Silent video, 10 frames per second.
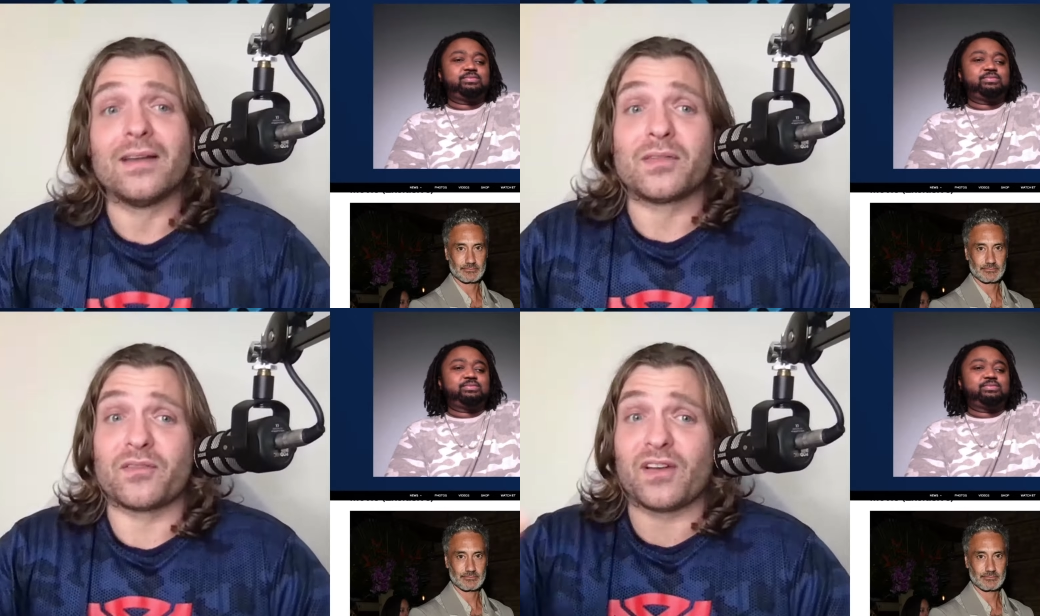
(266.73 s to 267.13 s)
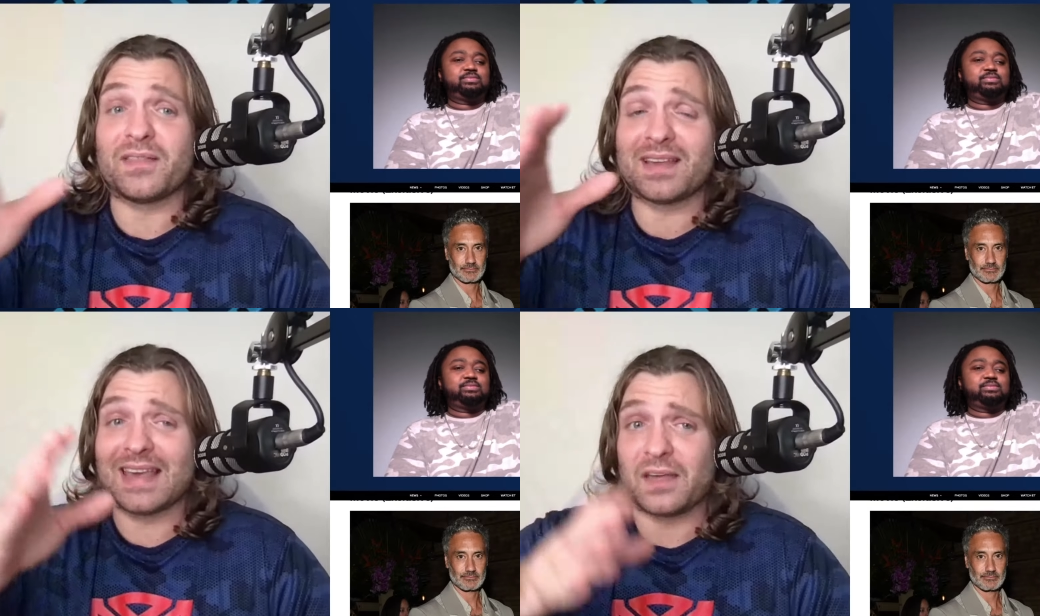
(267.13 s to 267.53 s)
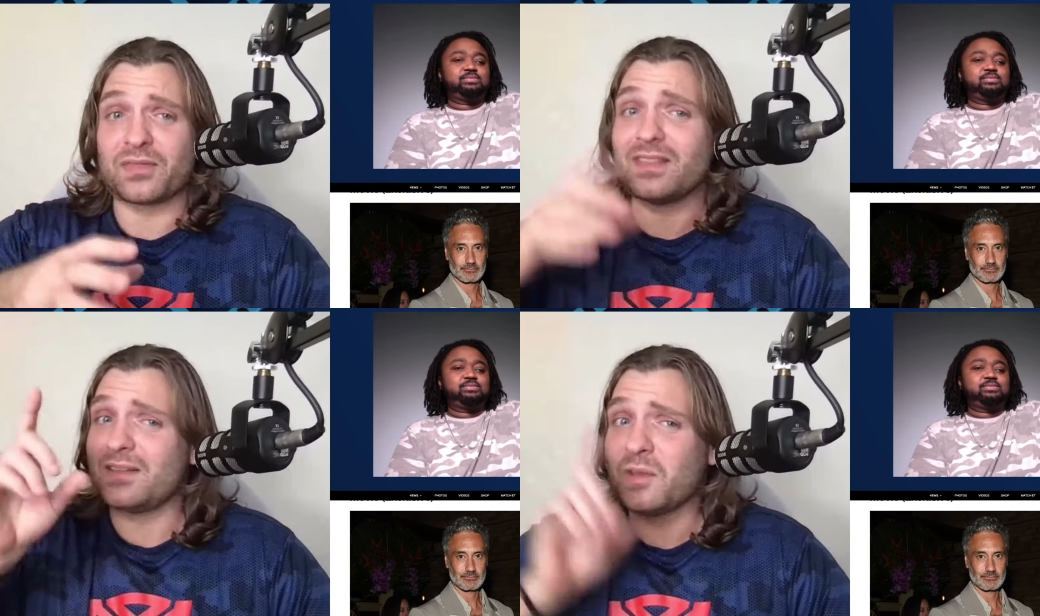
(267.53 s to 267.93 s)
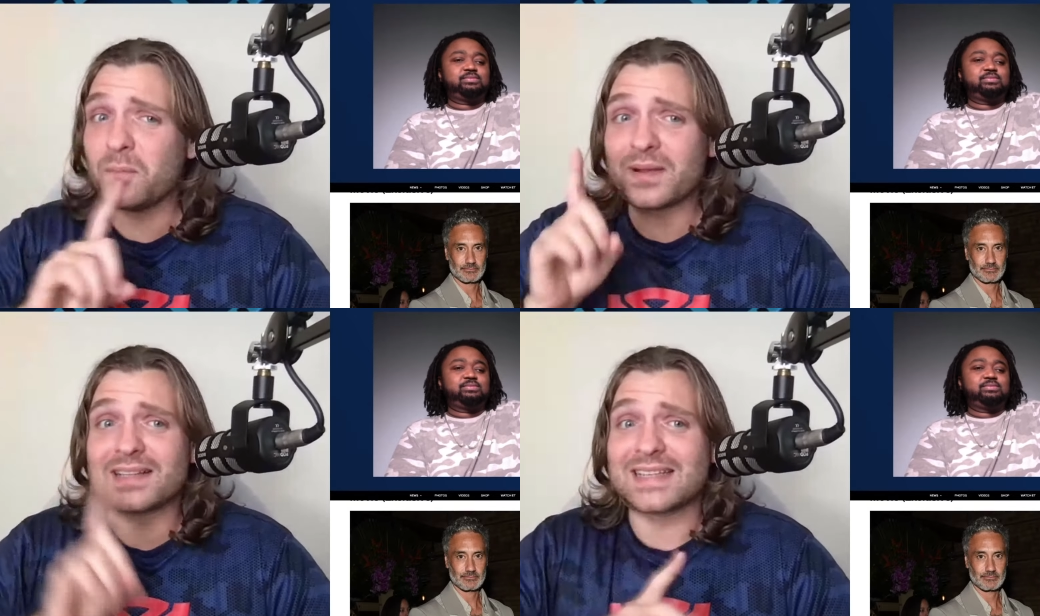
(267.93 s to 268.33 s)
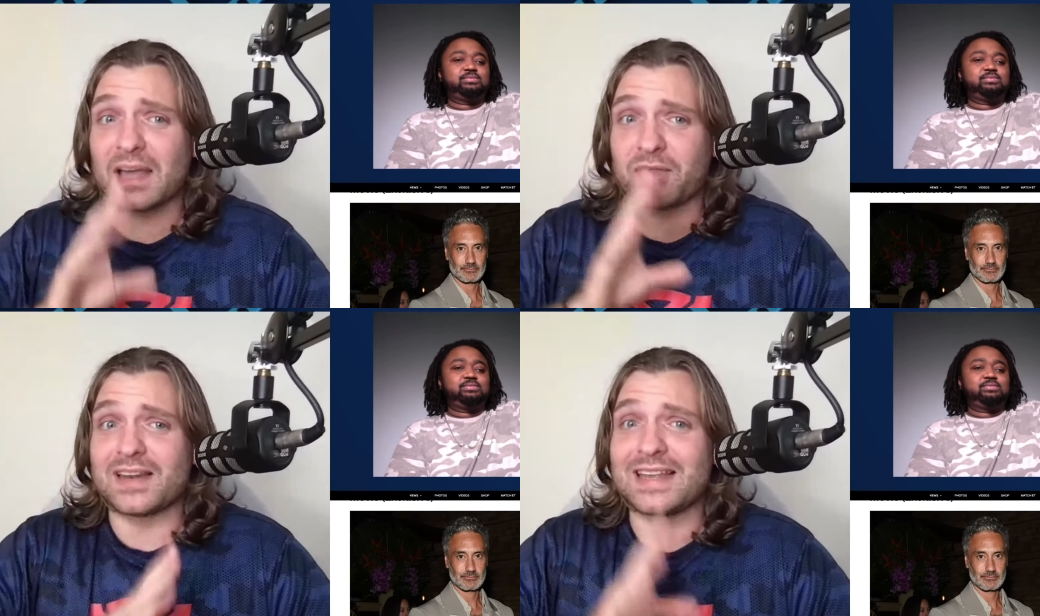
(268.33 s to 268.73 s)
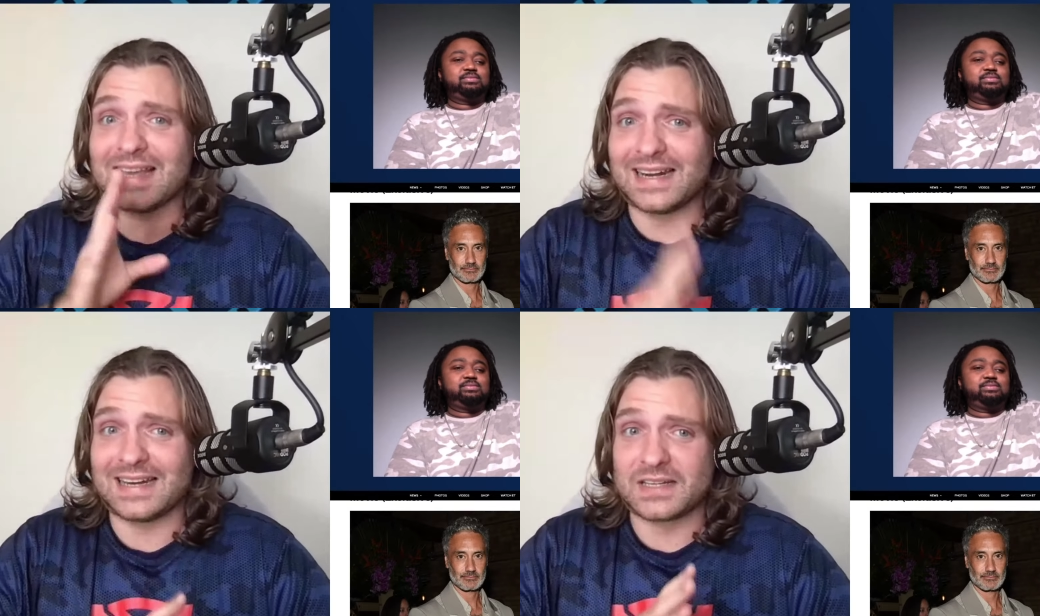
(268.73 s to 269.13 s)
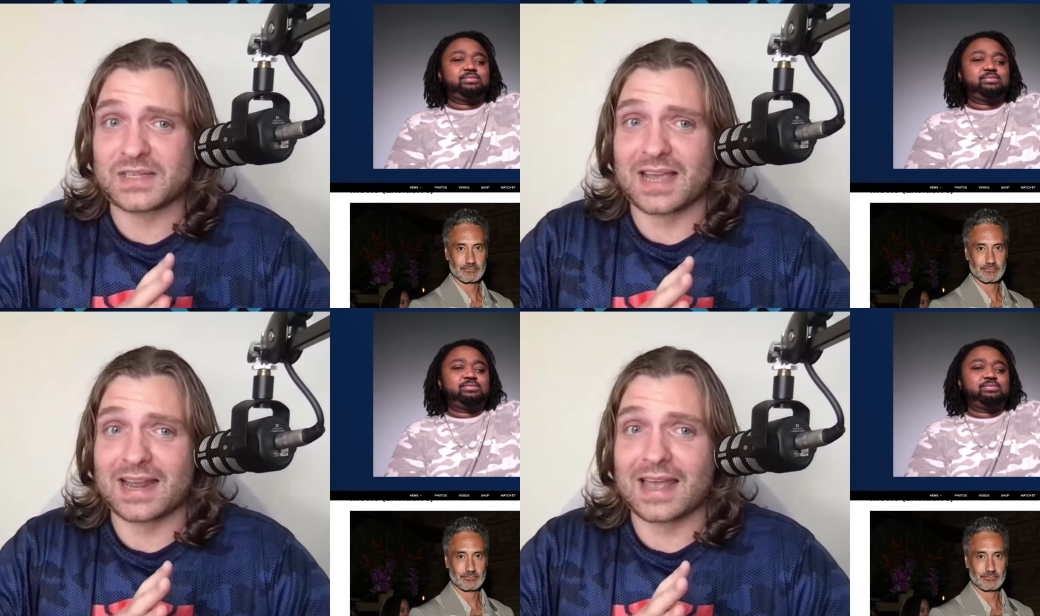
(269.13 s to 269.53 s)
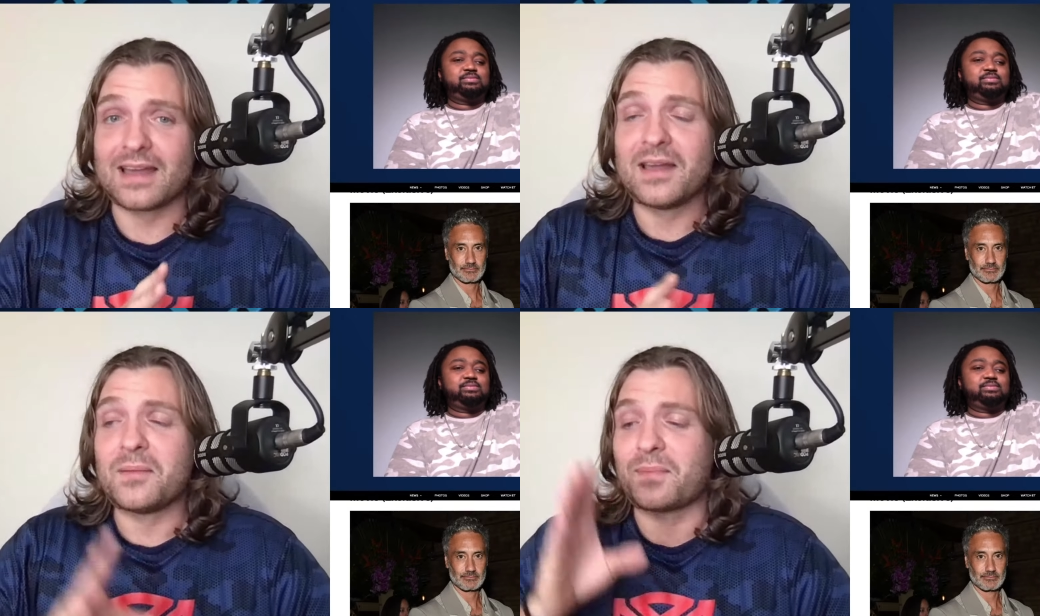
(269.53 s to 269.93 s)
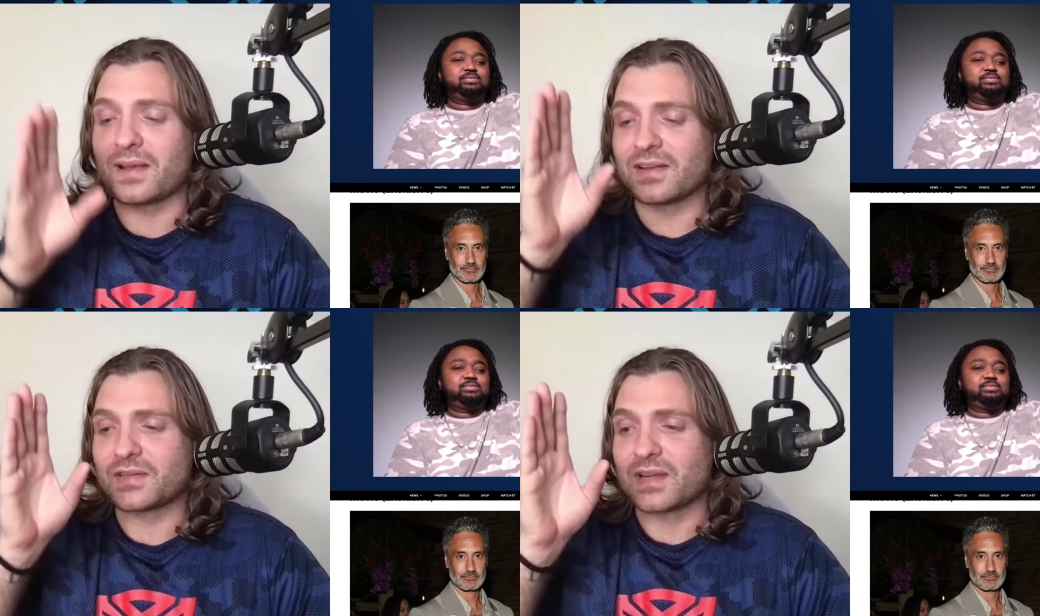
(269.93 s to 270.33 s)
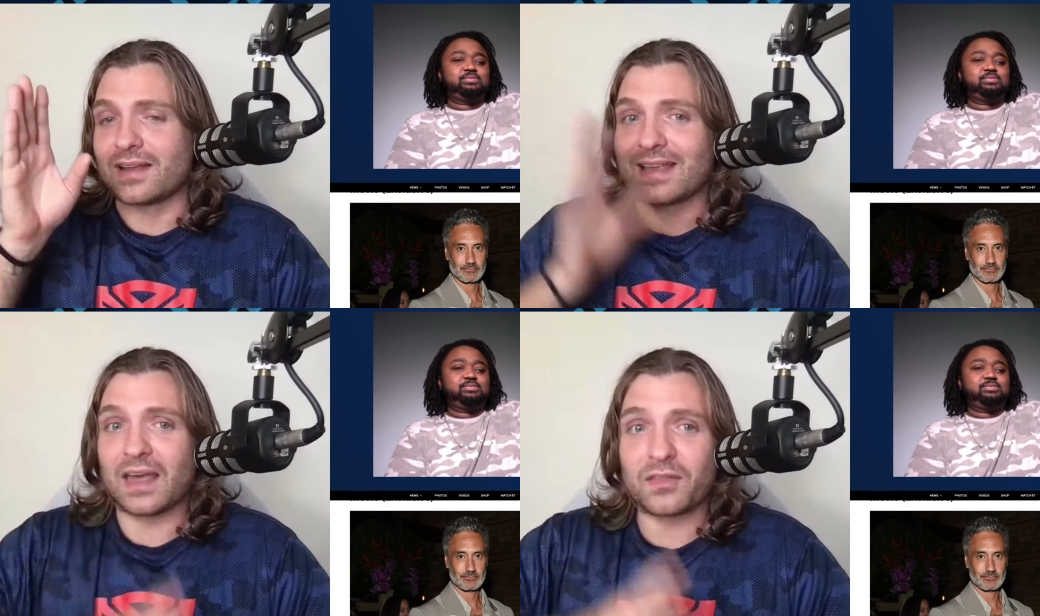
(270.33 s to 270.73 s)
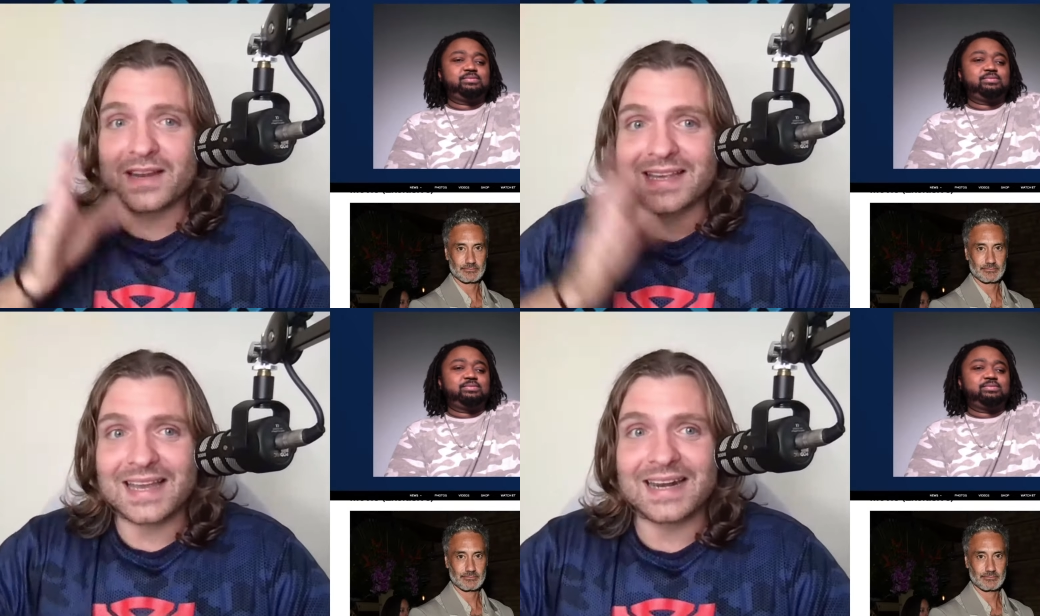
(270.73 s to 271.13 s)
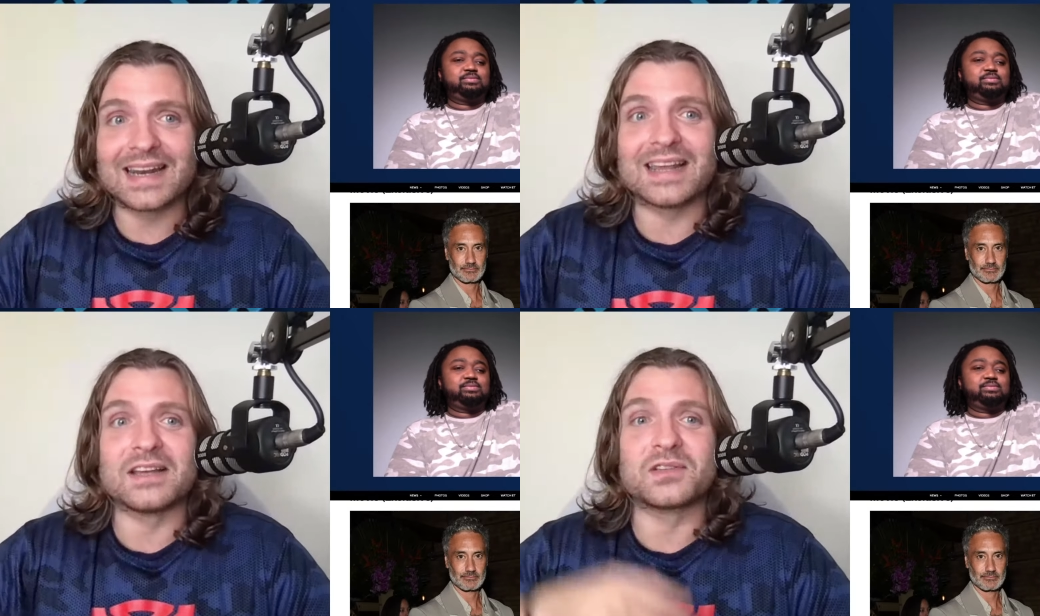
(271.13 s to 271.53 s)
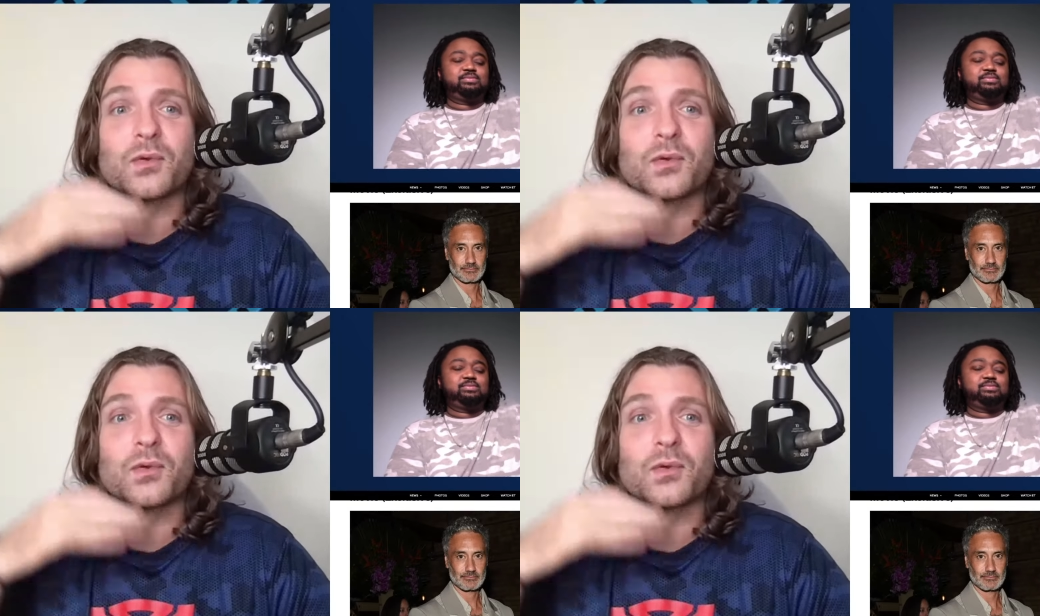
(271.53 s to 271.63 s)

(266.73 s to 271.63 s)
Speaker 1: The fact that Kathleen, not because Kathleen Kennedy's saying it, because Kathleen Kennedy has